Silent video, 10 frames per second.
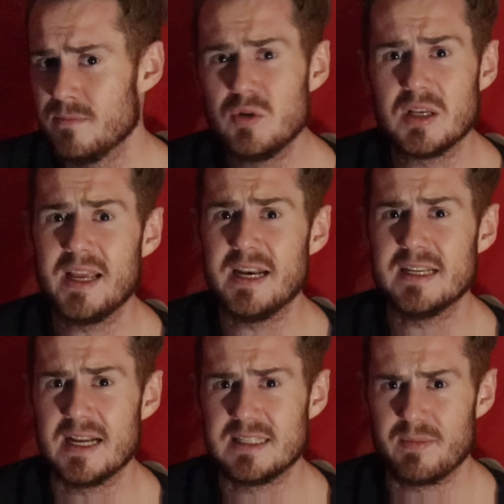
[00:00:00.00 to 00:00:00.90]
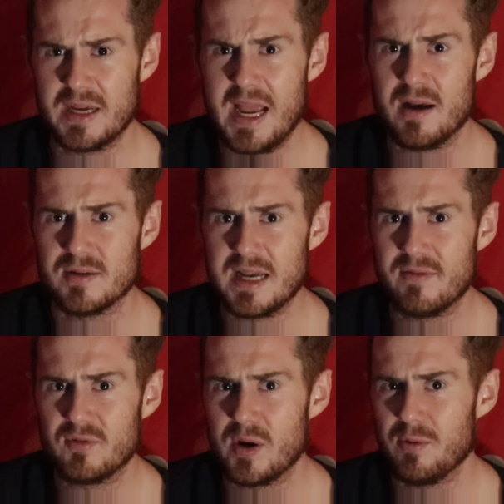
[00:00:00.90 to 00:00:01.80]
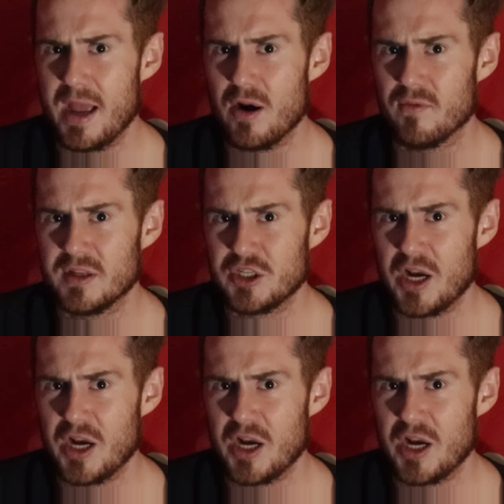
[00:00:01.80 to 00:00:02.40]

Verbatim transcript: Mussolini said something else after he ran over the